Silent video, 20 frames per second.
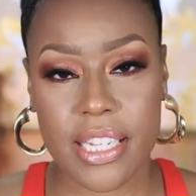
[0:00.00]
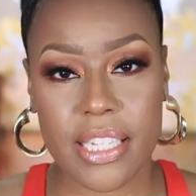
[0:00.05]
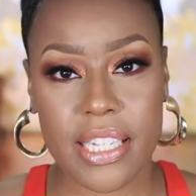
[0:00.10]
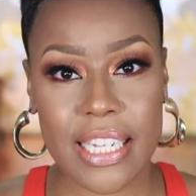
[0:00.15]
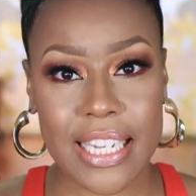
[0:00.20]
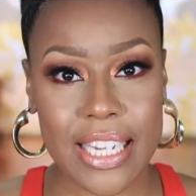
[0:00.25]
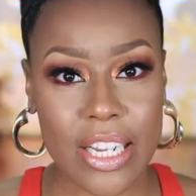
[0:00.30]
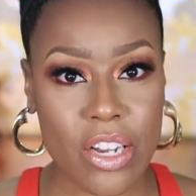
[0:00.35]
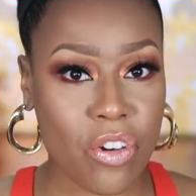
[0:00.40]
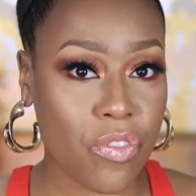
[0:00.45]
it's
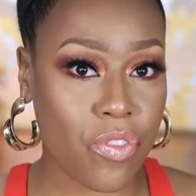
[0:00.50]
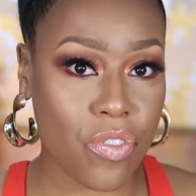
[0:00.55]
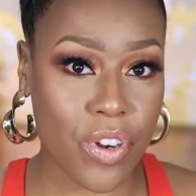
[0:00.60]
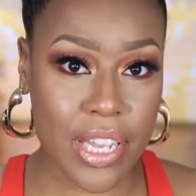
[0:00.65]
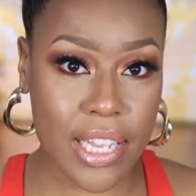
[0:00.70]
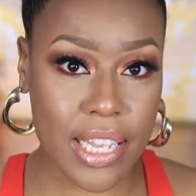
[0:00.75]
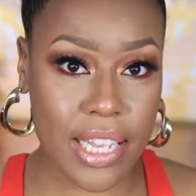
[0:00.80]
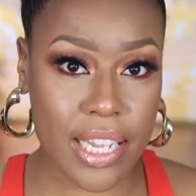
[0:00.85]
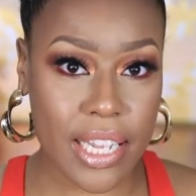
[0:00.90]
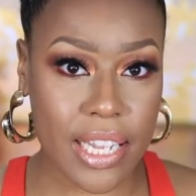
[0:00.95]

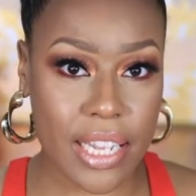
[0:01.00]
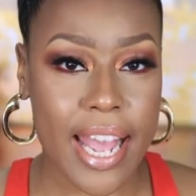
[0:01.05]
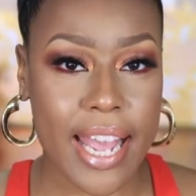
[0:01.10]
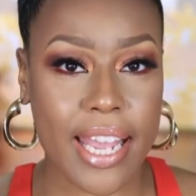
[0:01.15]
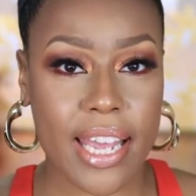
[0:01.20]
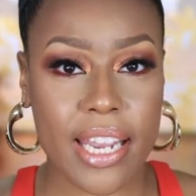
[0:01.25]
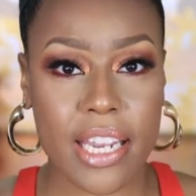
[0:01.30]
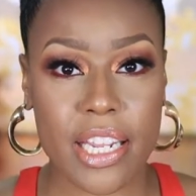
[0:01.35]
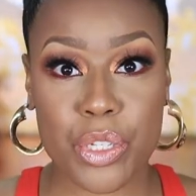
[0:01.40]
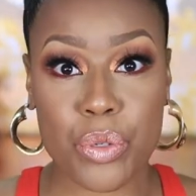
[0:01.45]
eco-friendly,
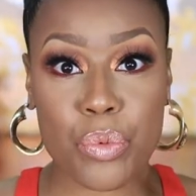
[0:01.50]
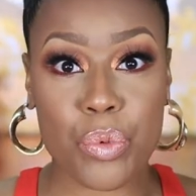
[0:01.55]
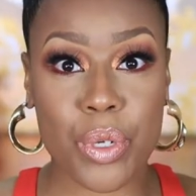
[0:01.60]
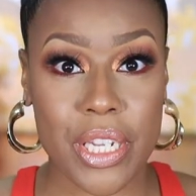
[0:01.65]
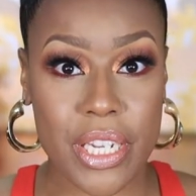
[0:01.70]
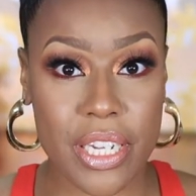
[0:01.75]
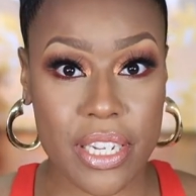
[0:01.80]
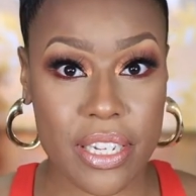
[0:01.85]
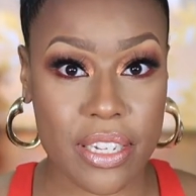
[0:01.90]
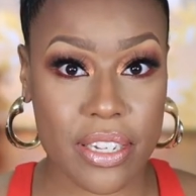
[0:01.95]
and it's
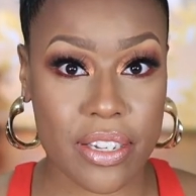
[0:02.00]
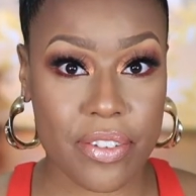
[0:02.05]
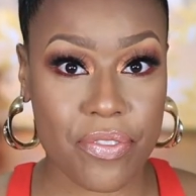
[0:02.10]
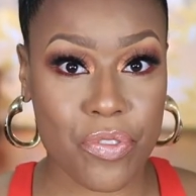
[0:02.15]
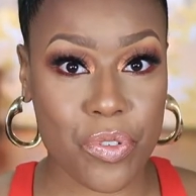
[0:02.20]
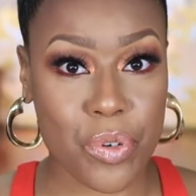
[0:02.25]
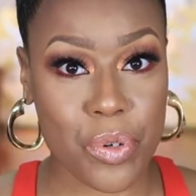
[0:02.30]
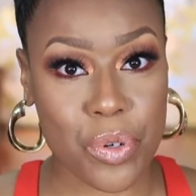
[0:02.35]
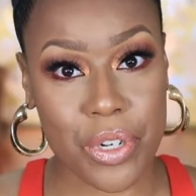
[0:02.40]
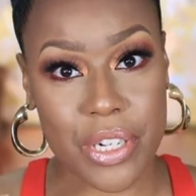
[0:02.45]
really good
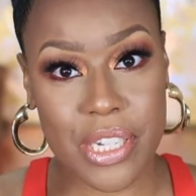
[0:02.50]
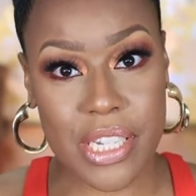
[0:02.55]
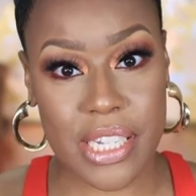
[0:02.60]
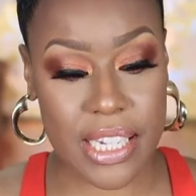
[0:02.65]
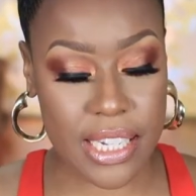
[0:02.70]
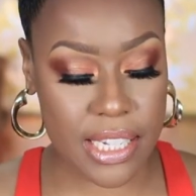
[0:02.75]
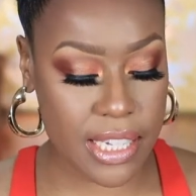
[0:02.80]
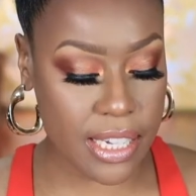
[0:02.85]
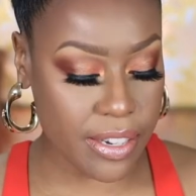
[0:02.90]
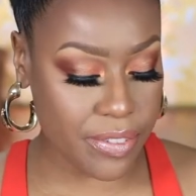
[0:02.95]
for
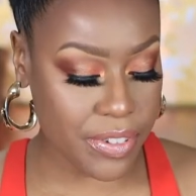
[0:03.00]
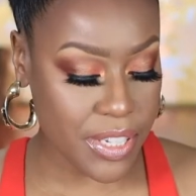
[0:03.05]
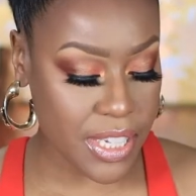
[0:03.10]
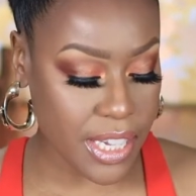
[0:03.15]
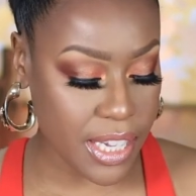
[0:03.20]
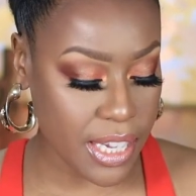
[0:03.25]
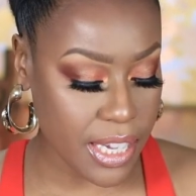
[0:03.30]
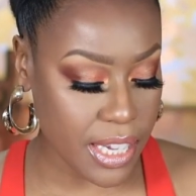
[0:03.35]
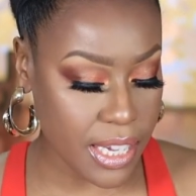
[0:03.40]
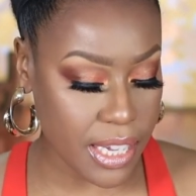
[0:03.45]
sensitive
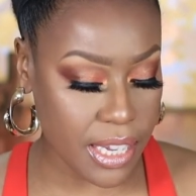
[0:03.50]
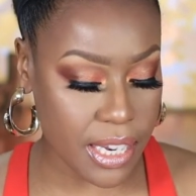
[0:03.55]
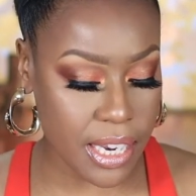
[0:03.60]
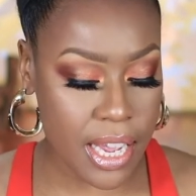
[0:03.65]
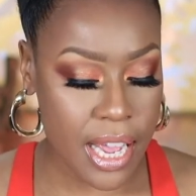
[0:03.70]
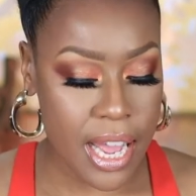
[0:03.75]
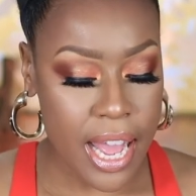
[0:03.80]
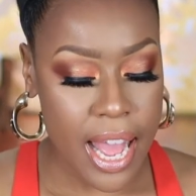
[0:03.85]
skin.